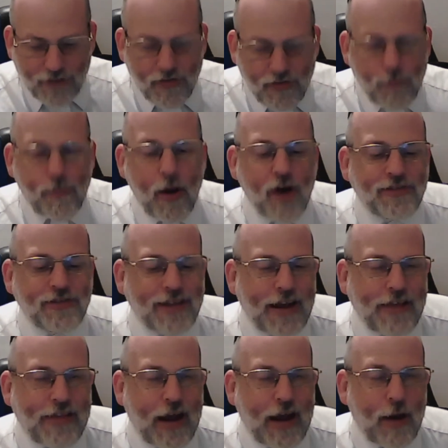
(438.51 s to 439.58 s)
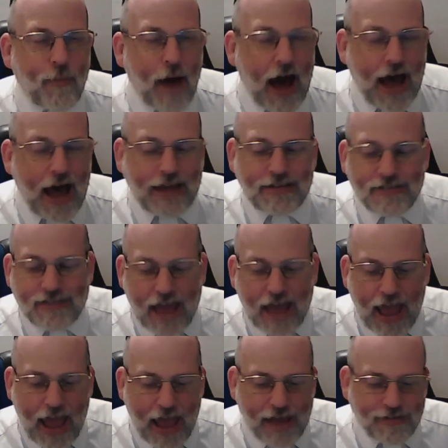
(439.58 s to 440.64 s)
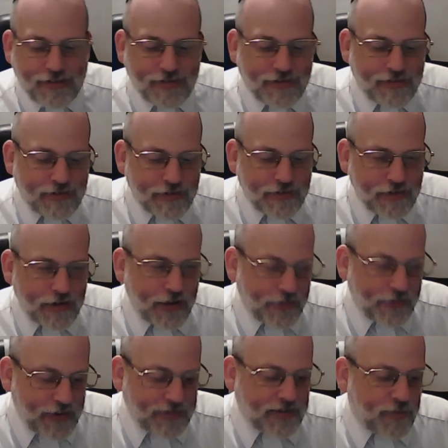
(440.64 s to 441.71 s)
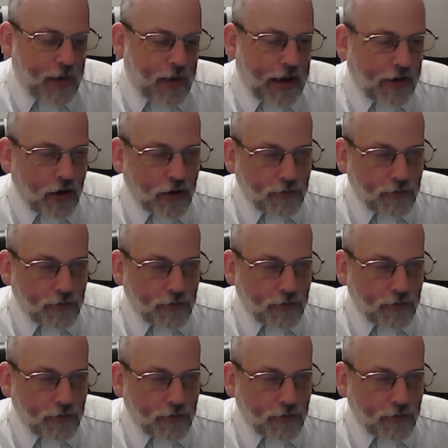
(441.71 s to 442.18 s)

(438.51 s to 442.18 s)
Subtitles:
if a person in their mind says, this is my God?